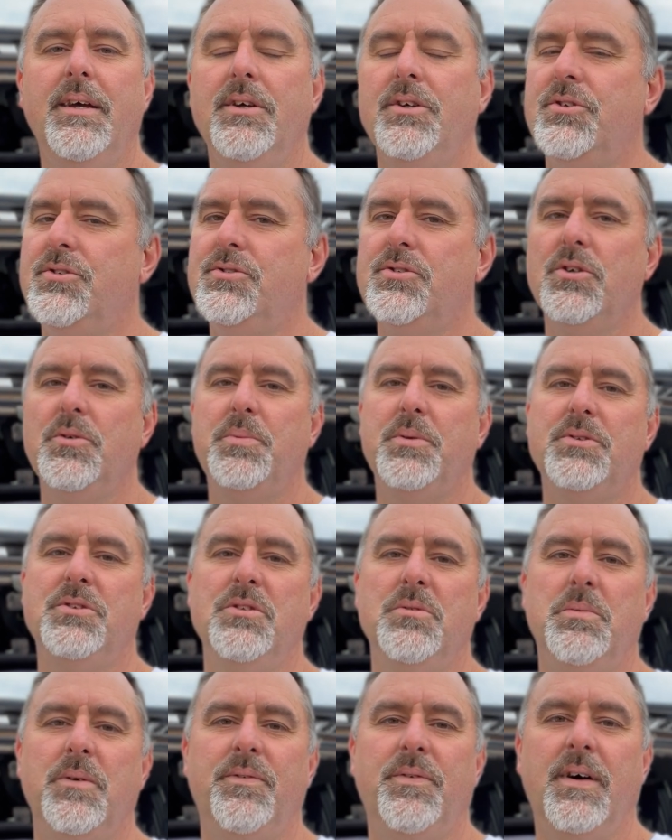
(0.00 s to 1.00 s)
Super,
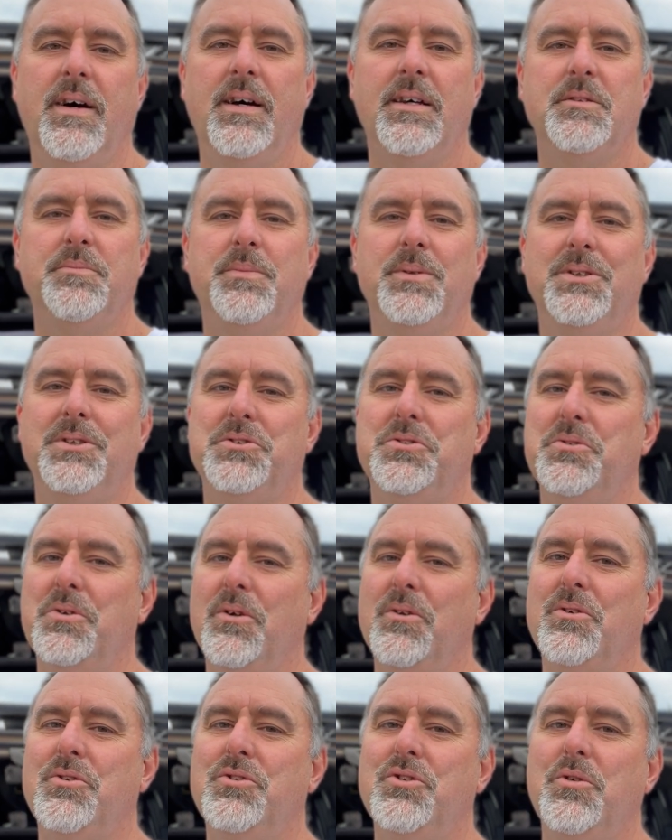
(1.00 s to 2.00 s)
super fast, but just
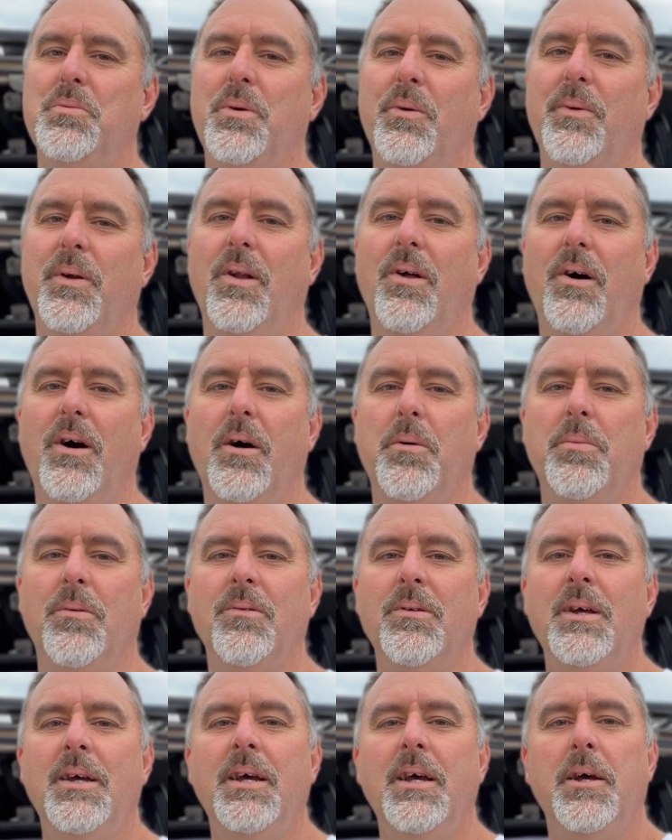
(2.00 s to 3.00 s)
not super reliable.